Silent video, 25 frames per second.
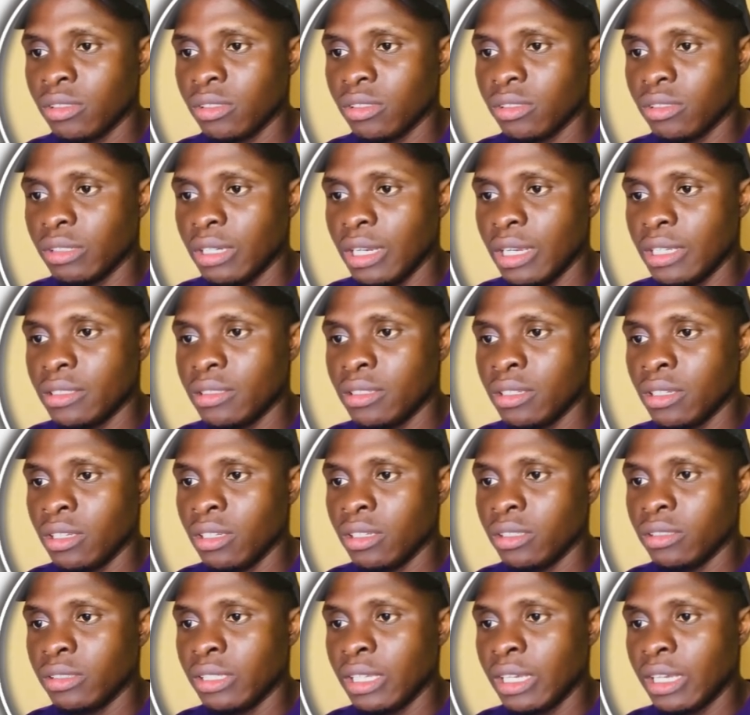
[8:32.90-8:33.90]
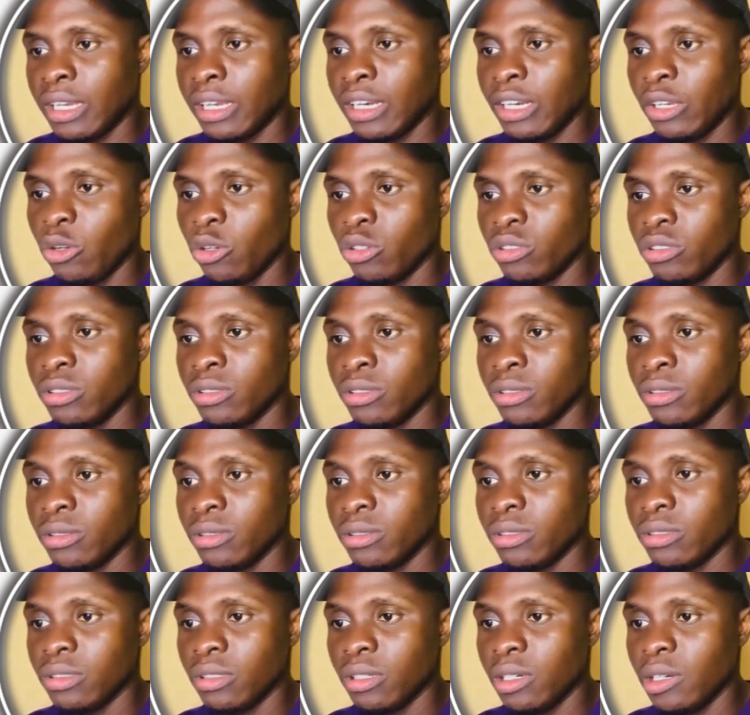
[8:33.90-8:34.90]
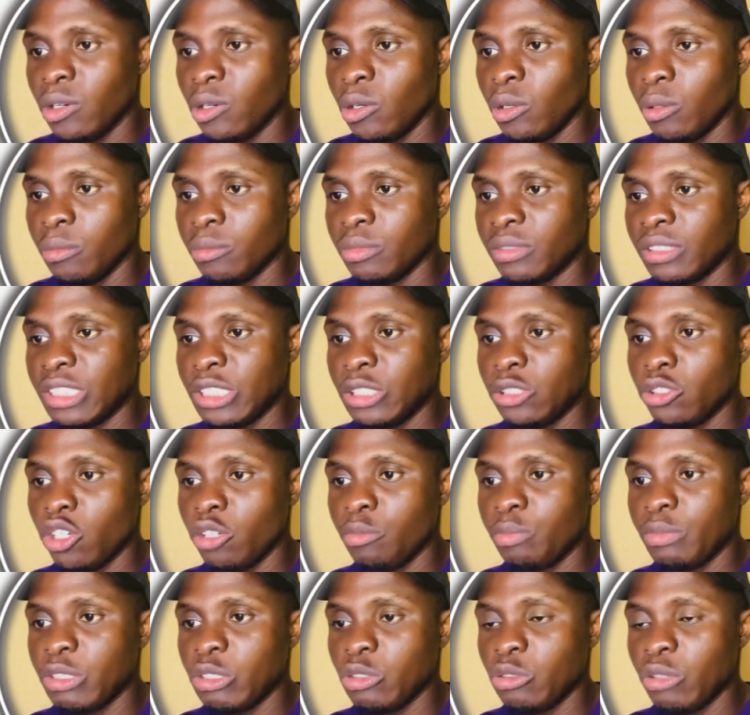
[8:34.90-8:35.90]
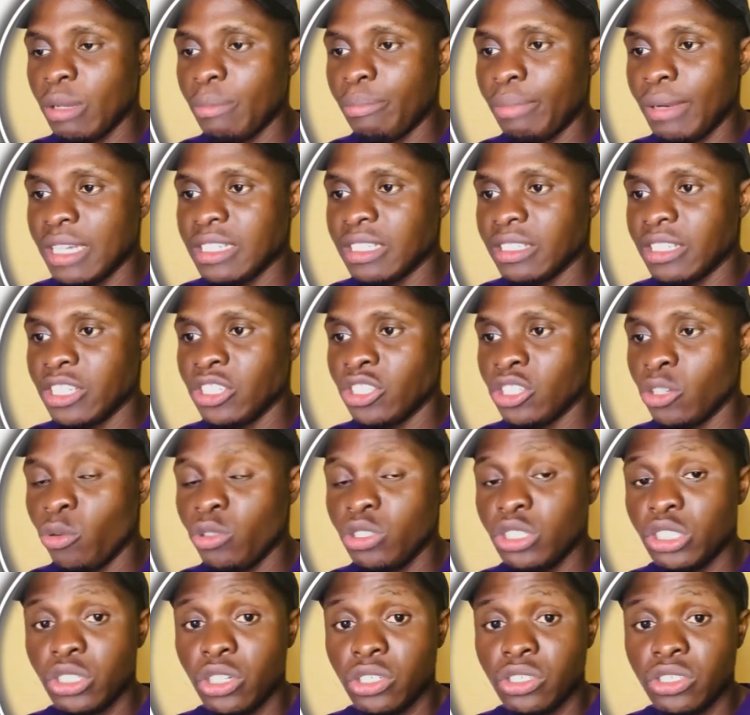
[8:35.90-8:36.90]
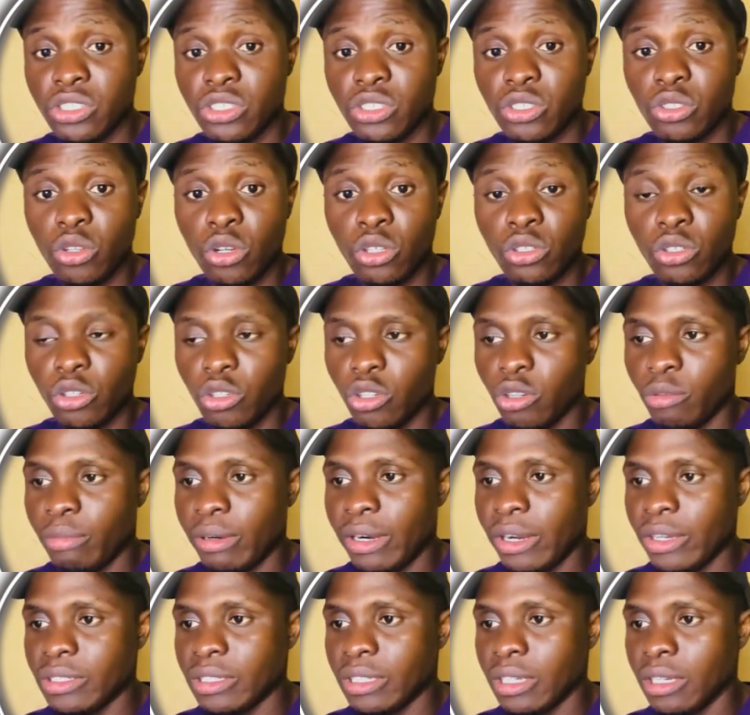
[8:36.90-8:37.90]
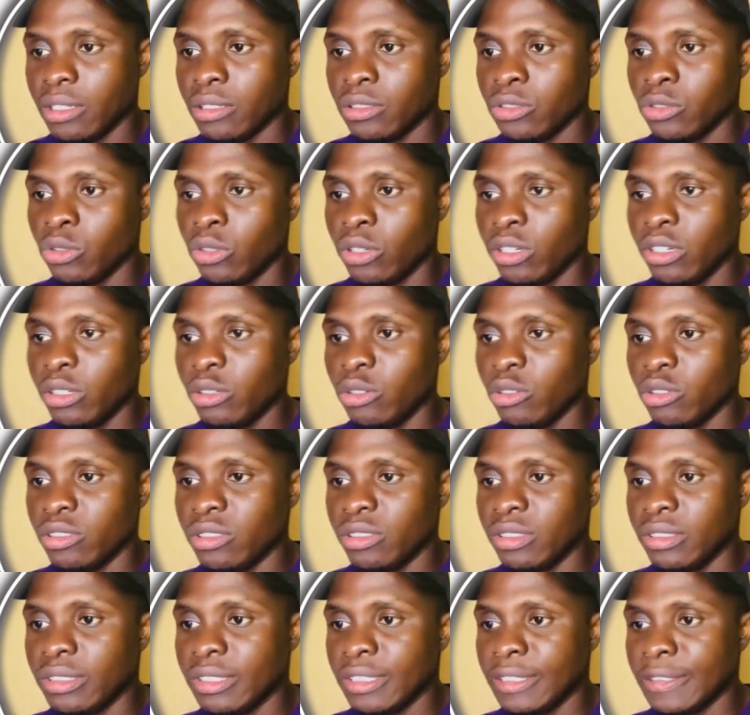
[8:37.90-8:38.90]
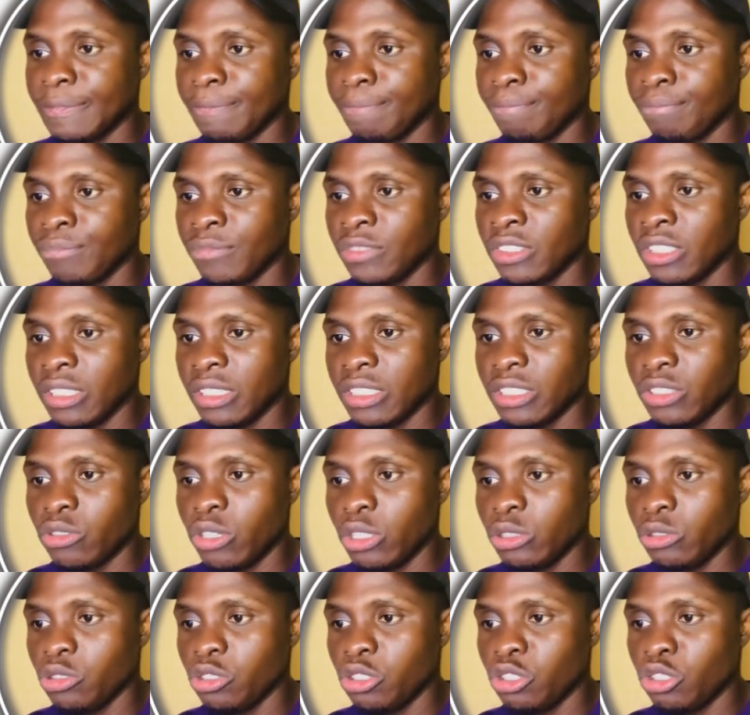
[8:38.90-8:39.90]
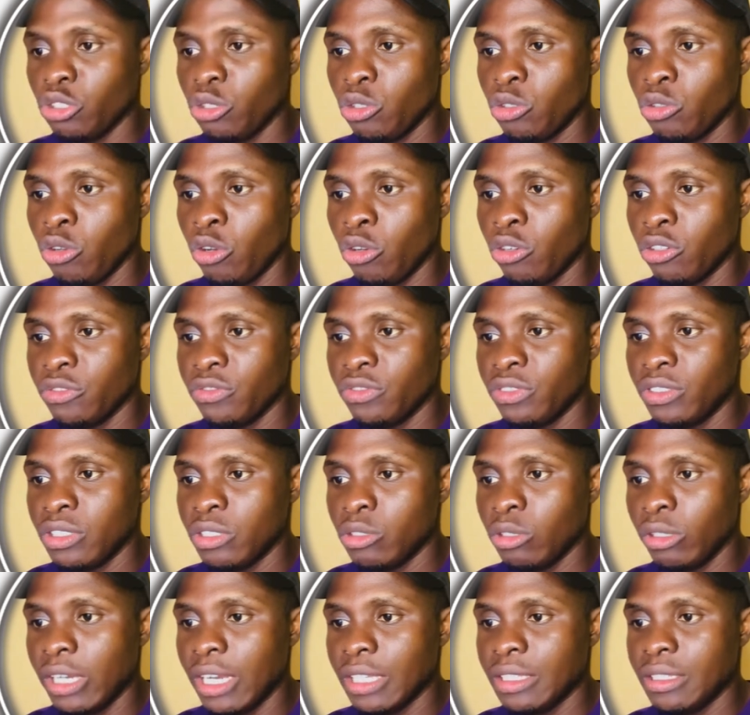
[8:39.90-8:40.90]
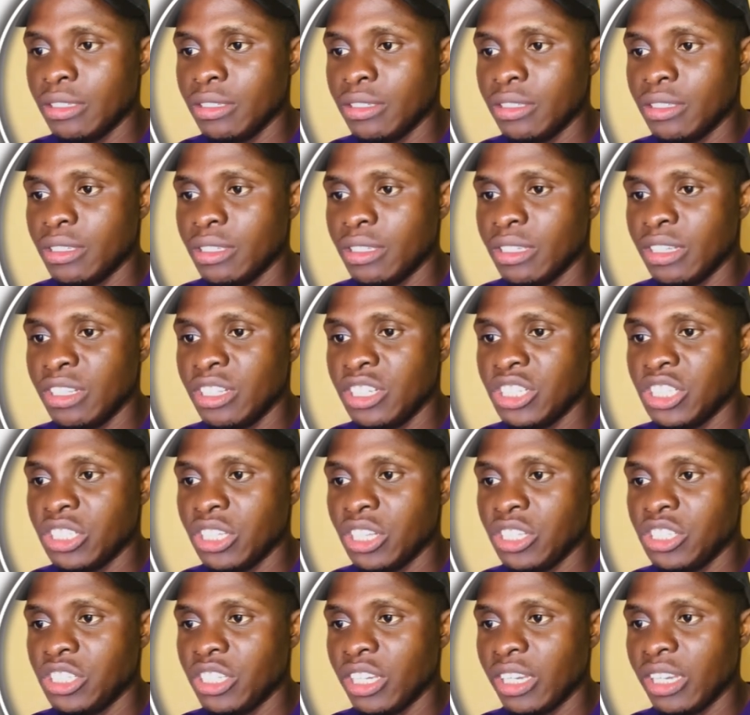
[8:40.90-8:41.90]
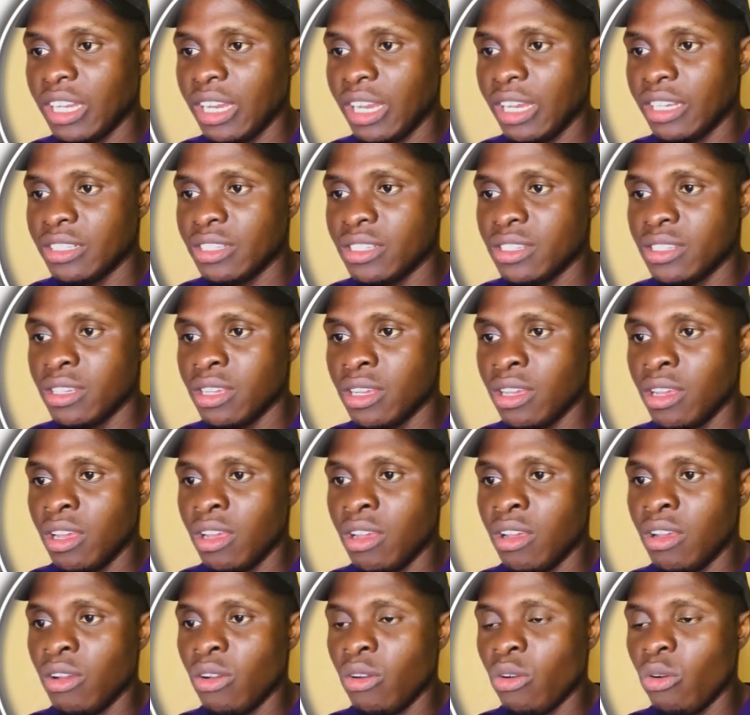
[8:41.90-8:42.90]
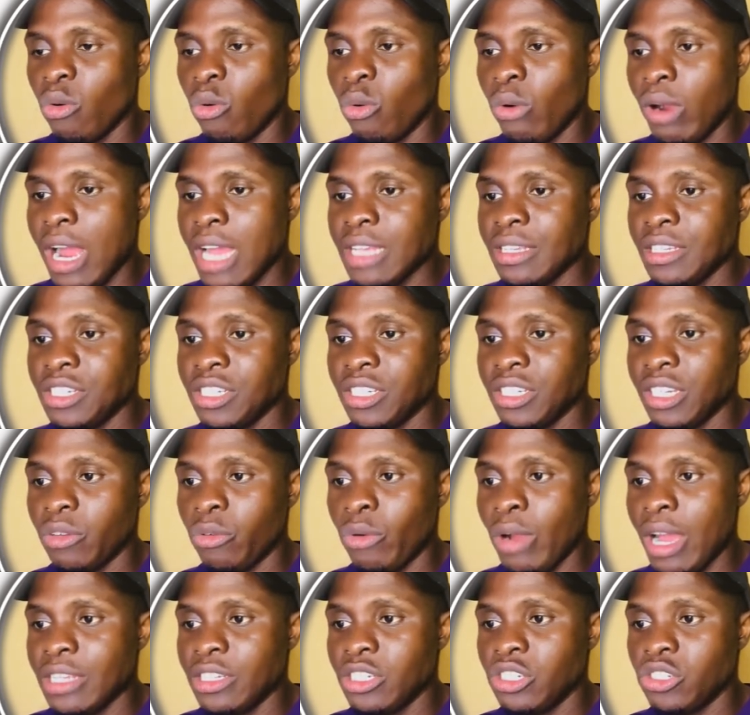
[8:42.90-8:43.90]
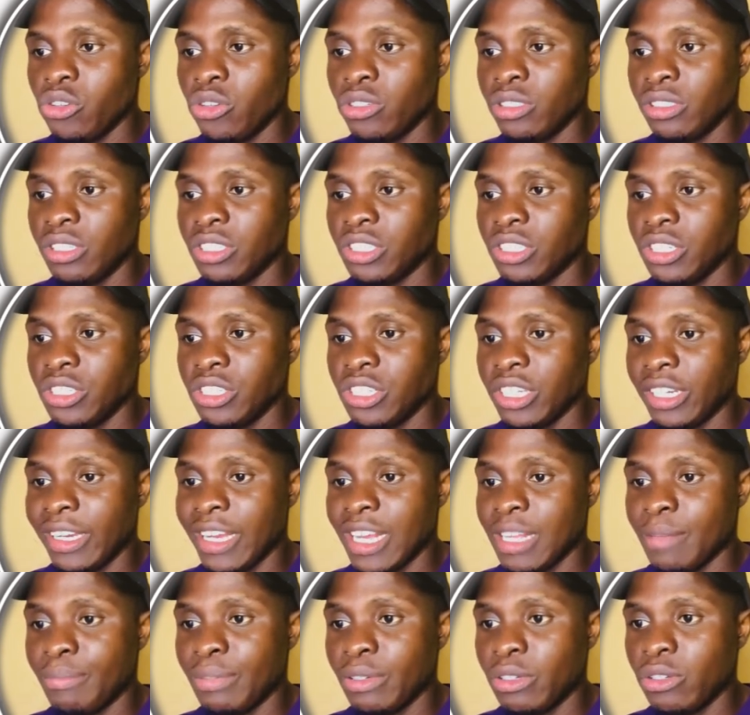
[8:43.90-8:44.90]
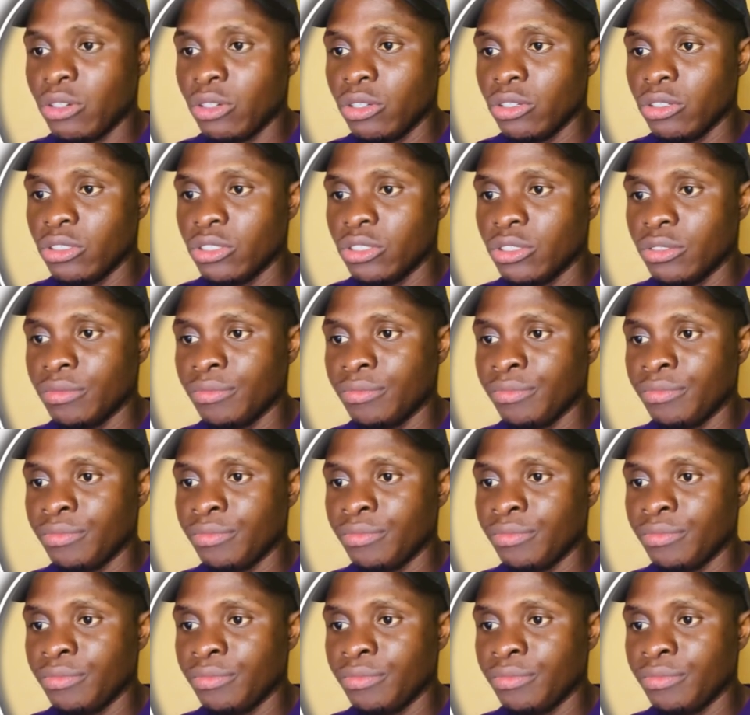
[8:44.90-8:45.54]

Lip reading: right? Then click on the TikTok Pixel Helper extension, which you just installed on your browser. So click on it. It's going to show you all of this. Look at it. Initiate checkout. Why is it showing initiate checkout? Because